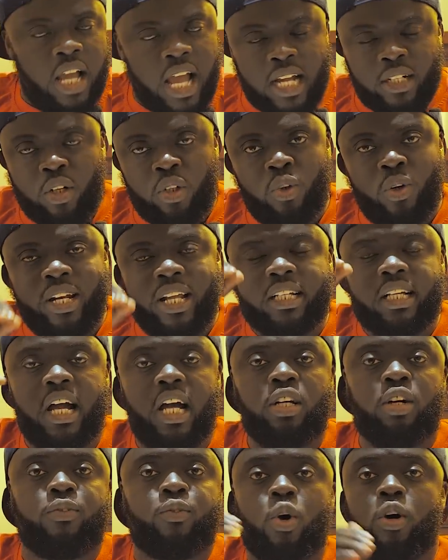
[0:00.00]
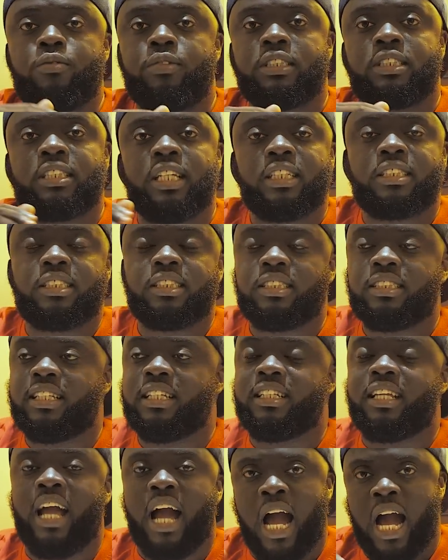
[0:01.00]
I don't know the kind of conversations
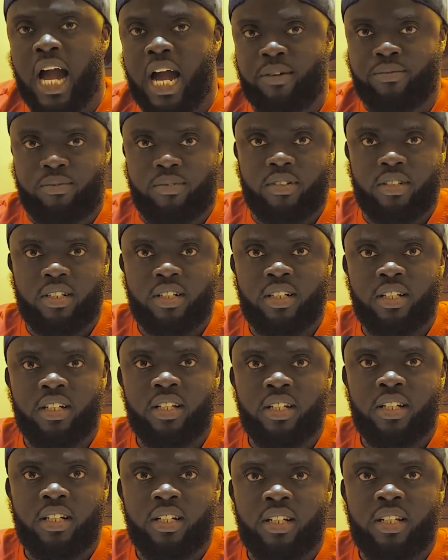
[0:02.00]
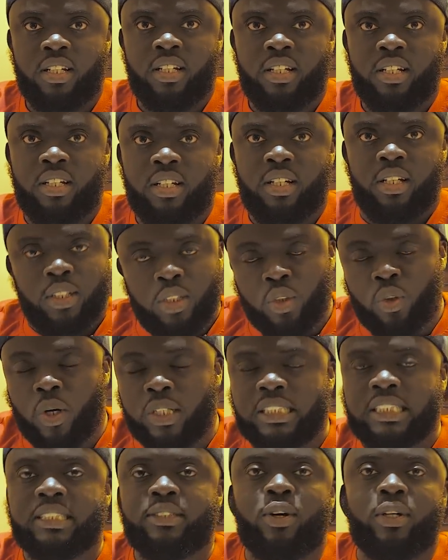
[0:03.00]
then they have. You
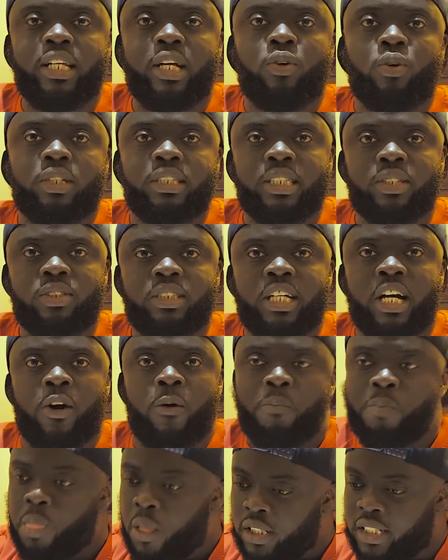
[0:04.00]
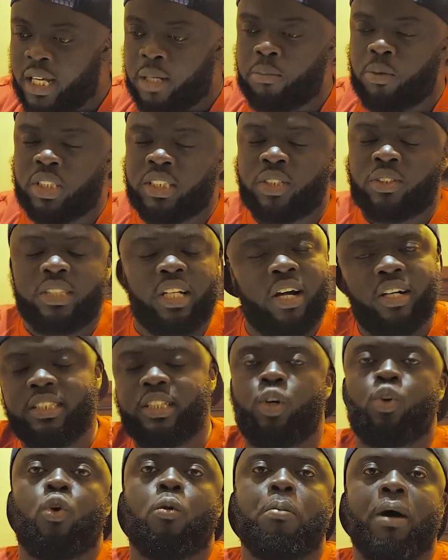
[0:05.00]
go see now, then go nail down. Then go nail down,
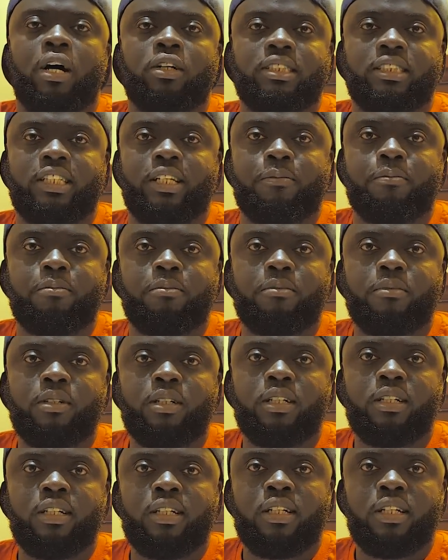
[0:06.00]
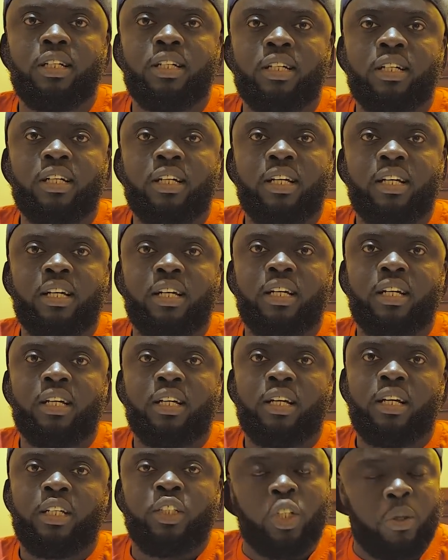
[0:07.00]
then go bounce them.
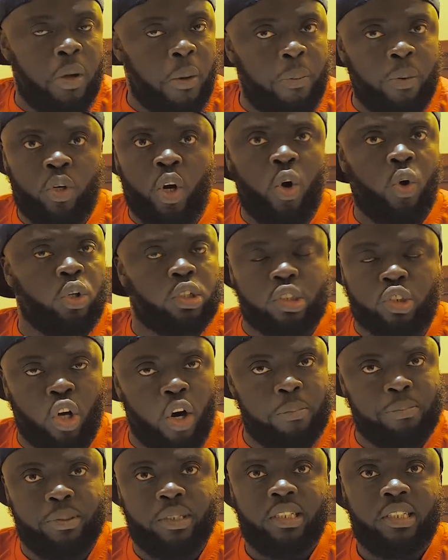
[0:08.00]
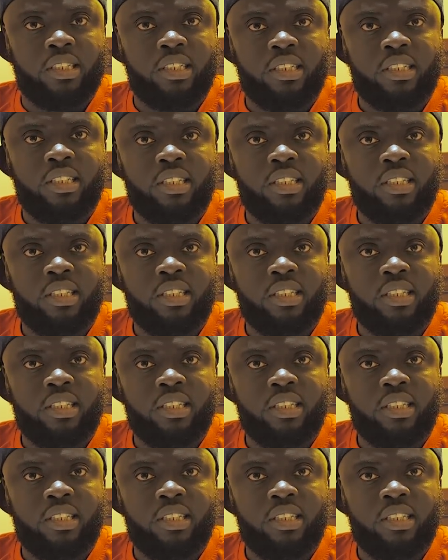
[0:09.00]
You people not go stop.